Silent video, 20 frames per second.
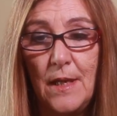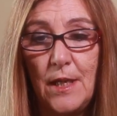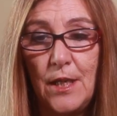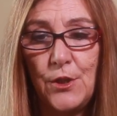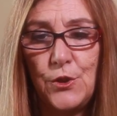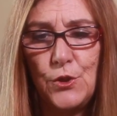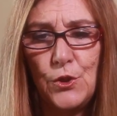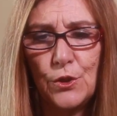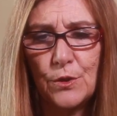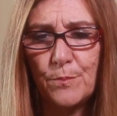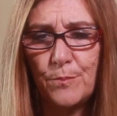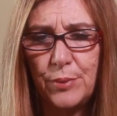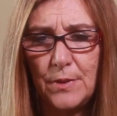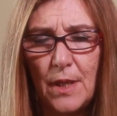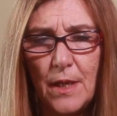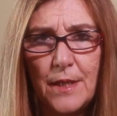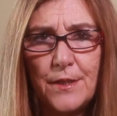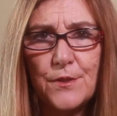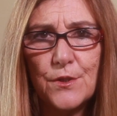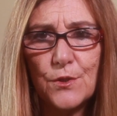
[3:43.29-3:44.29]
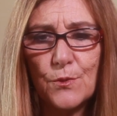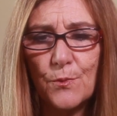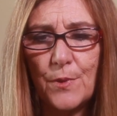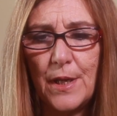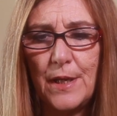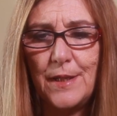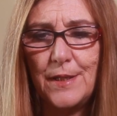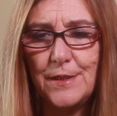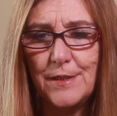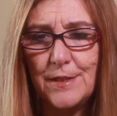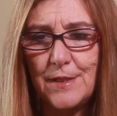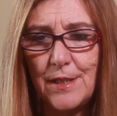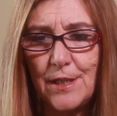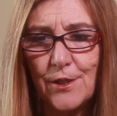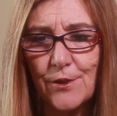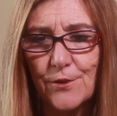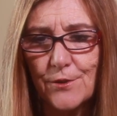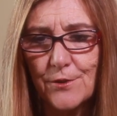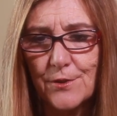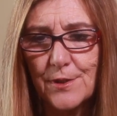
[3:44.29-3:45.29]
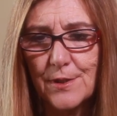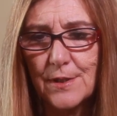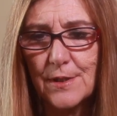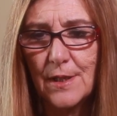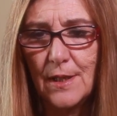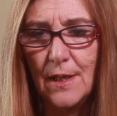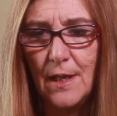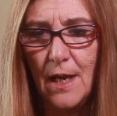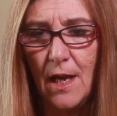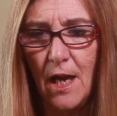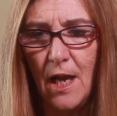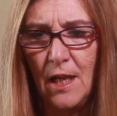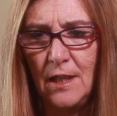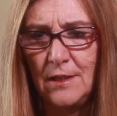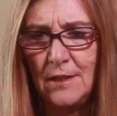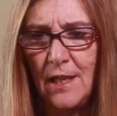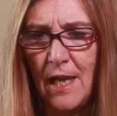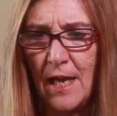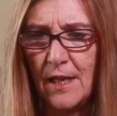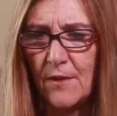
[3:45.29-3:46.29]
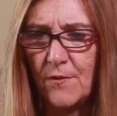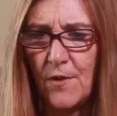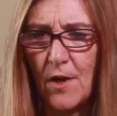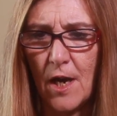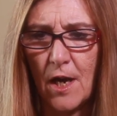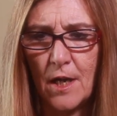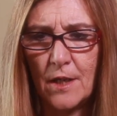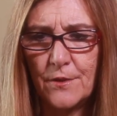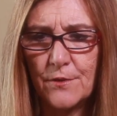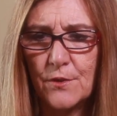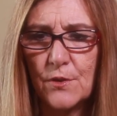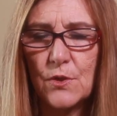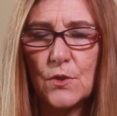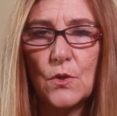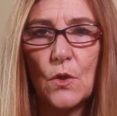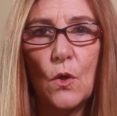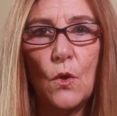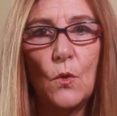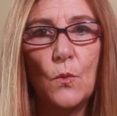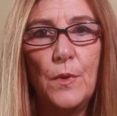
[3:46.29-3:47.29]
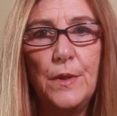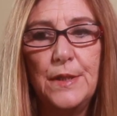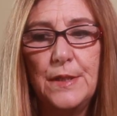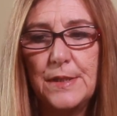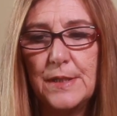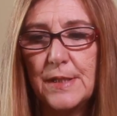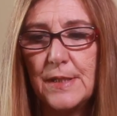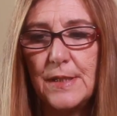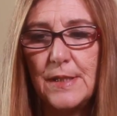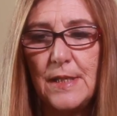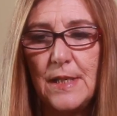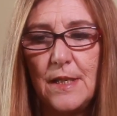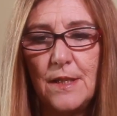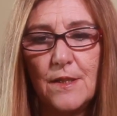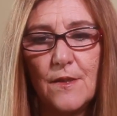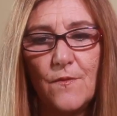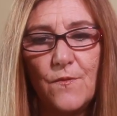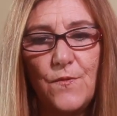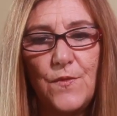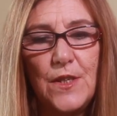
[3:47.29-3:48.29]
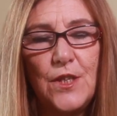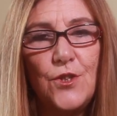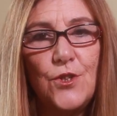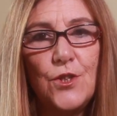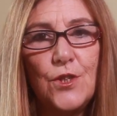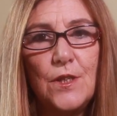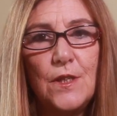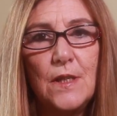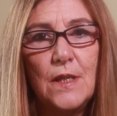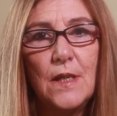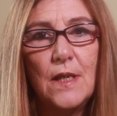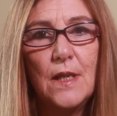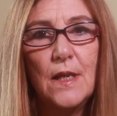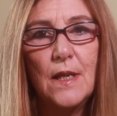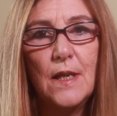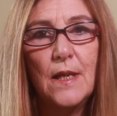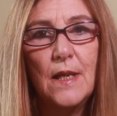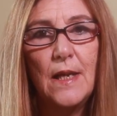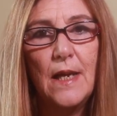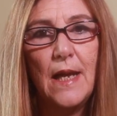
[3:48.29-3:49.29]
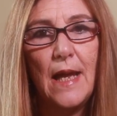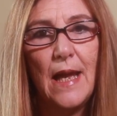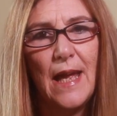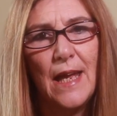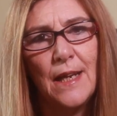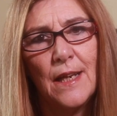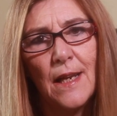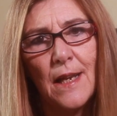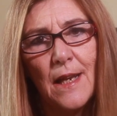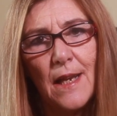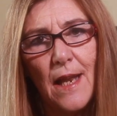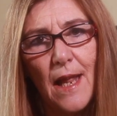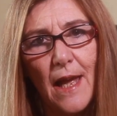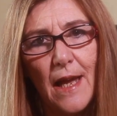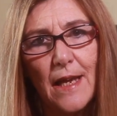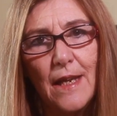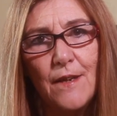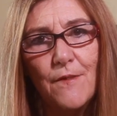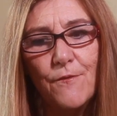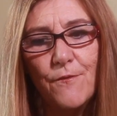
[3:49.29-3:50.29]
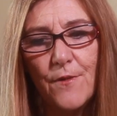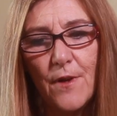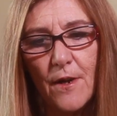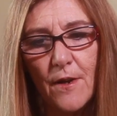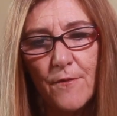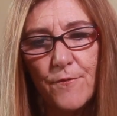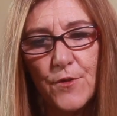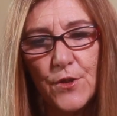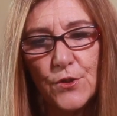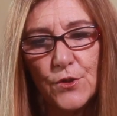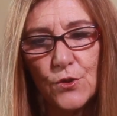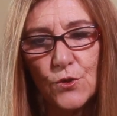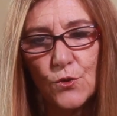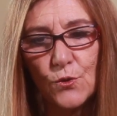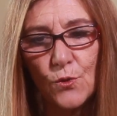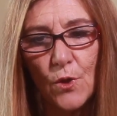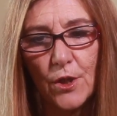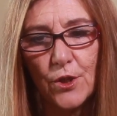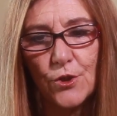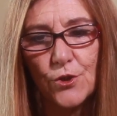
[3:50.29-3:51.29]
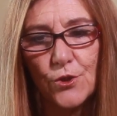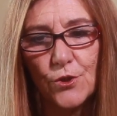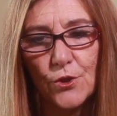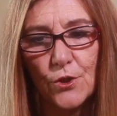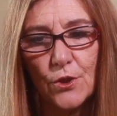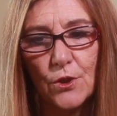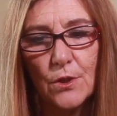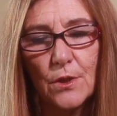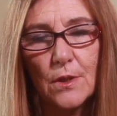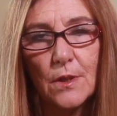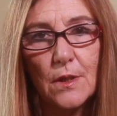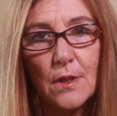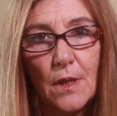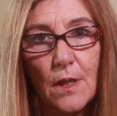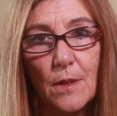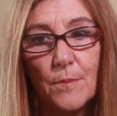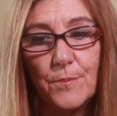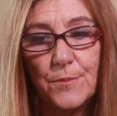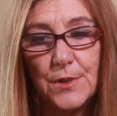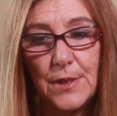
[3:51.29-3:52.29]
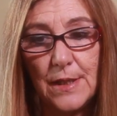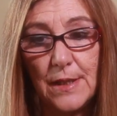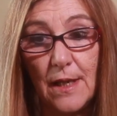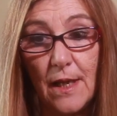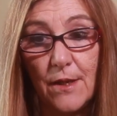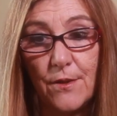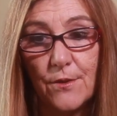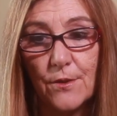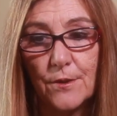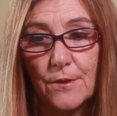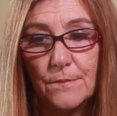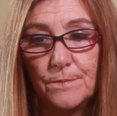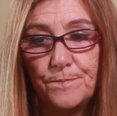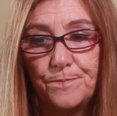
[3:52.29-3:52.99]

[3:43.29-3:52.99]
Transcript: It took blood, sweat, and tears. A lot of heart and soul went into seeing the vision and life of the structure come together.